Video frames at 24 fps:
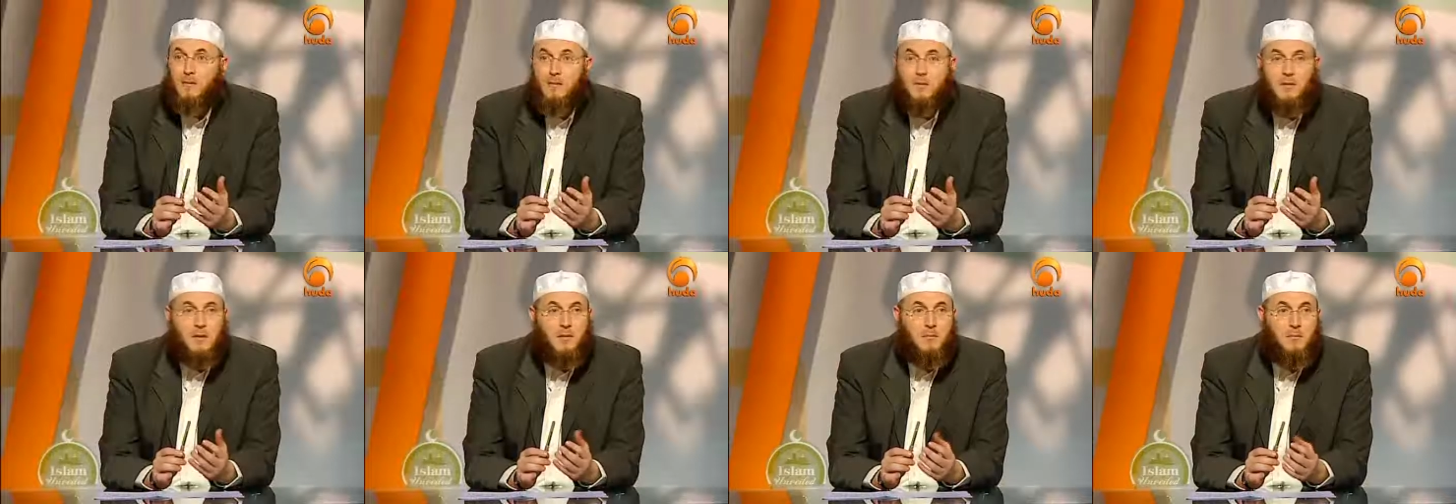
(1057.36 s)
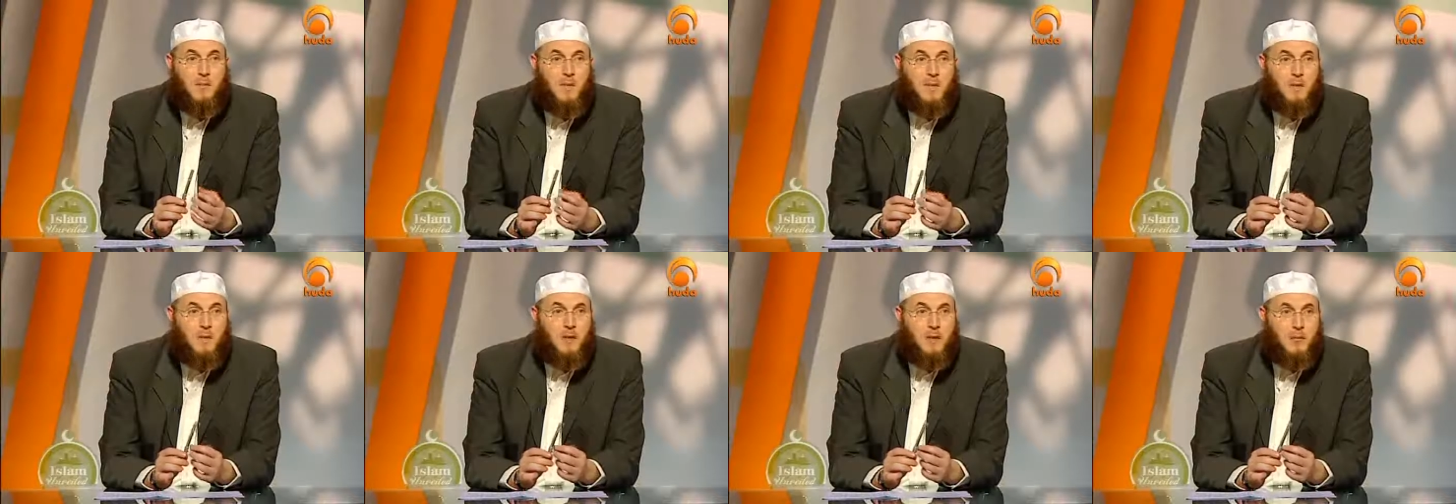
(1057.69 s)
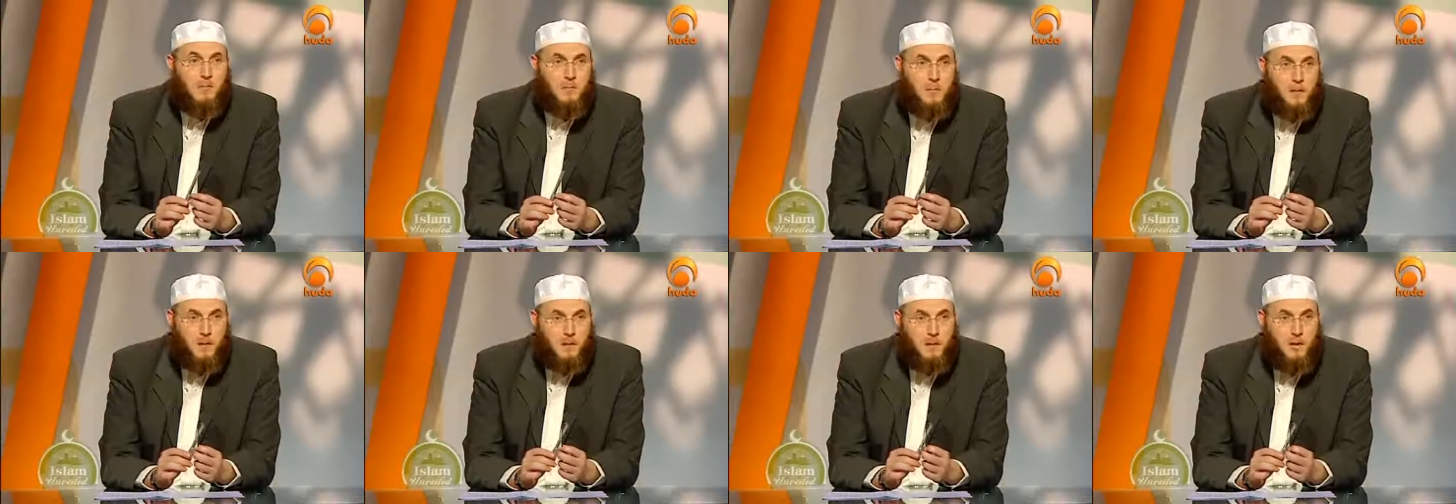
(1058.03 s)
the Western
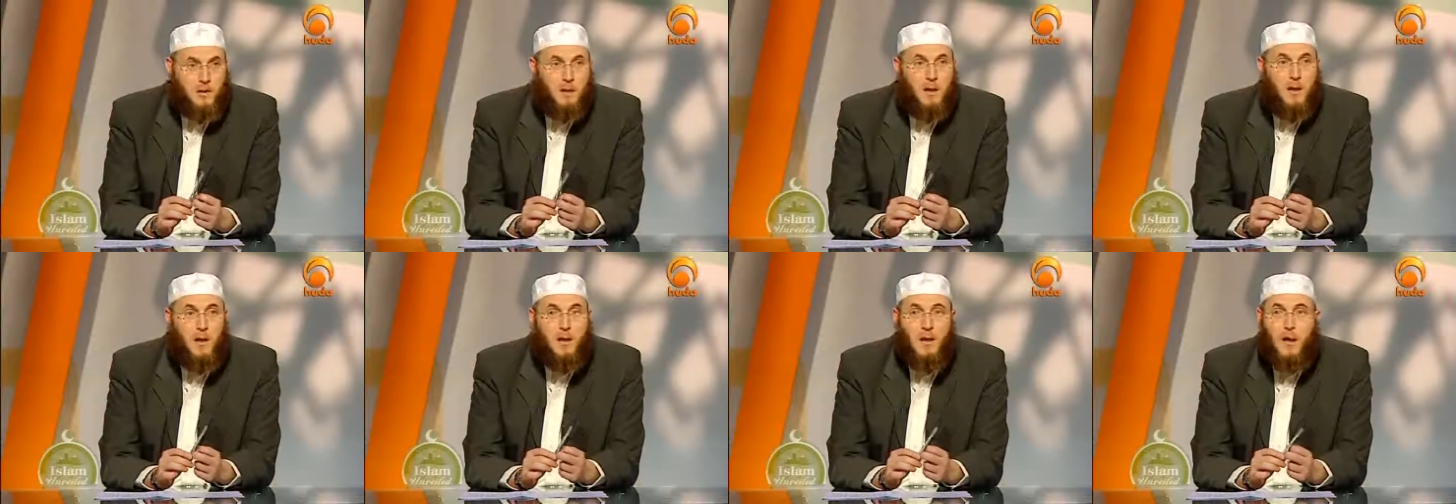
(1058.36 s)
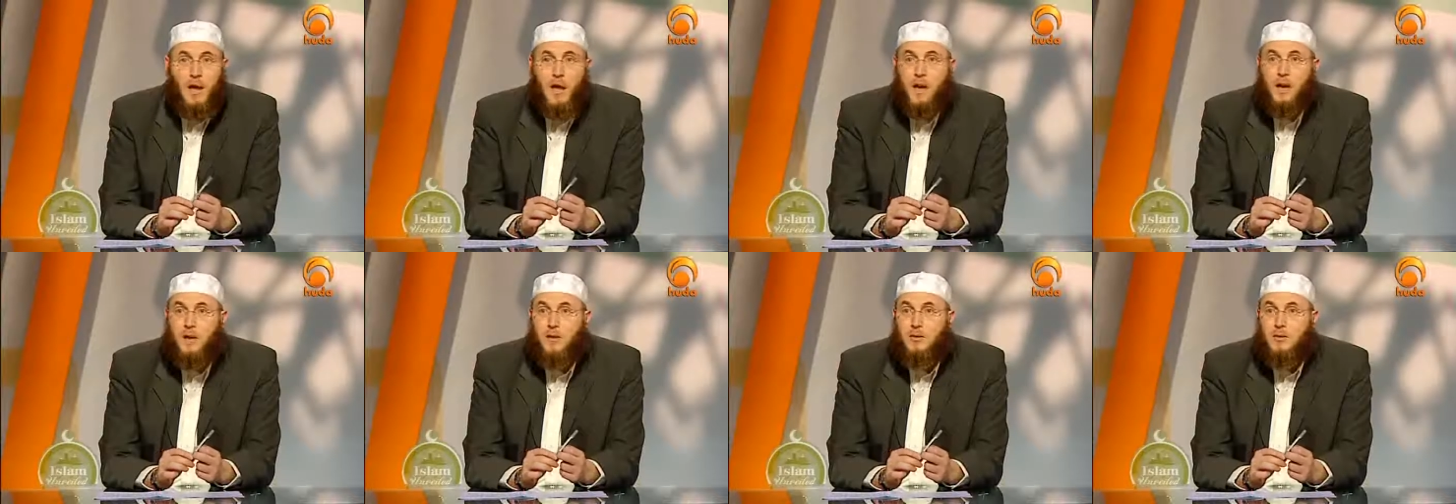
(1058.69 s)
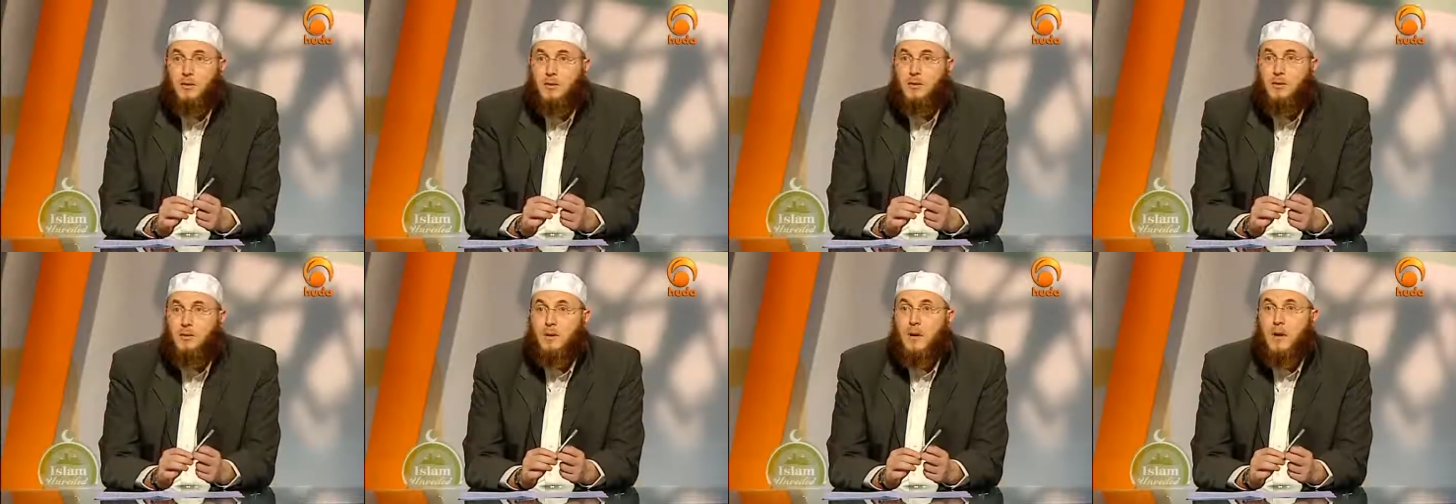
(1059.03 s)
media in particular, like
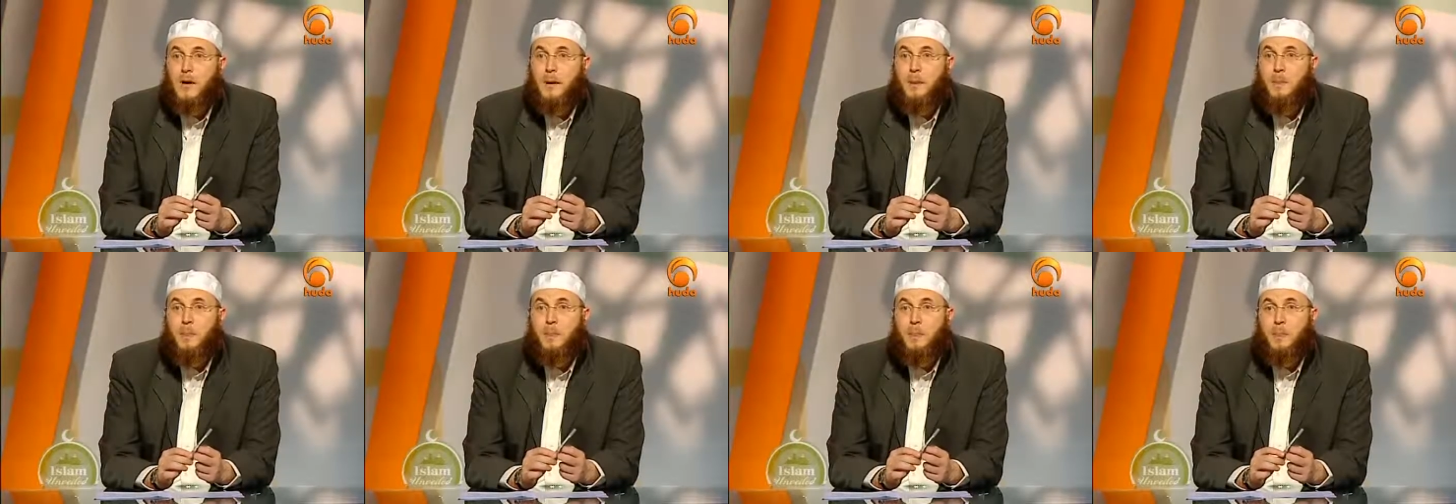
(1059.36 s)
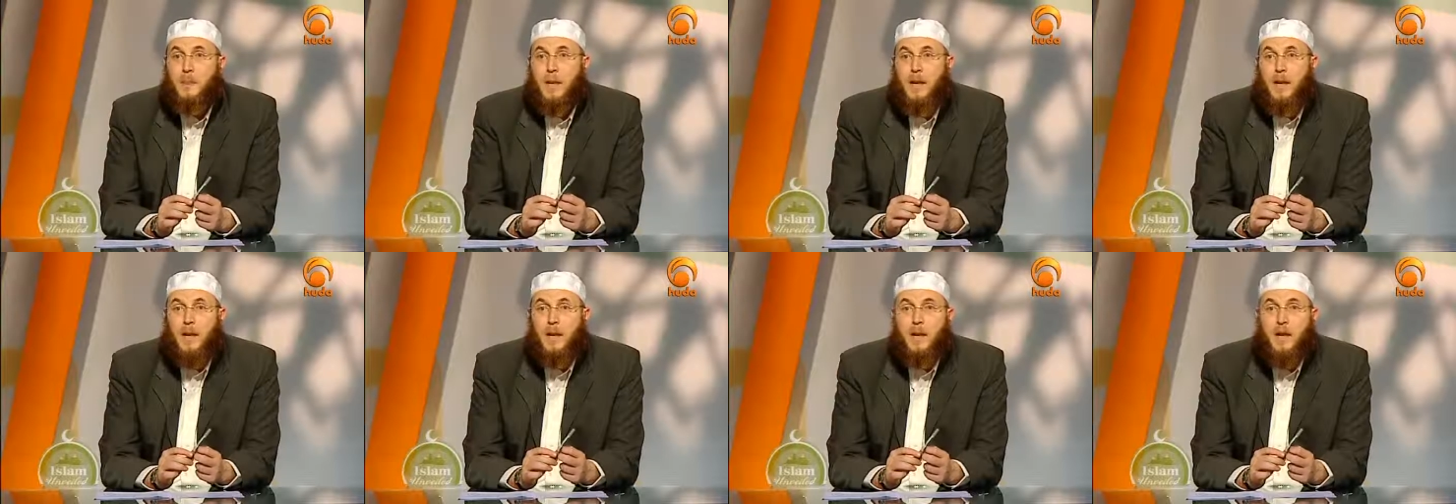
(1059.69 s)
to um,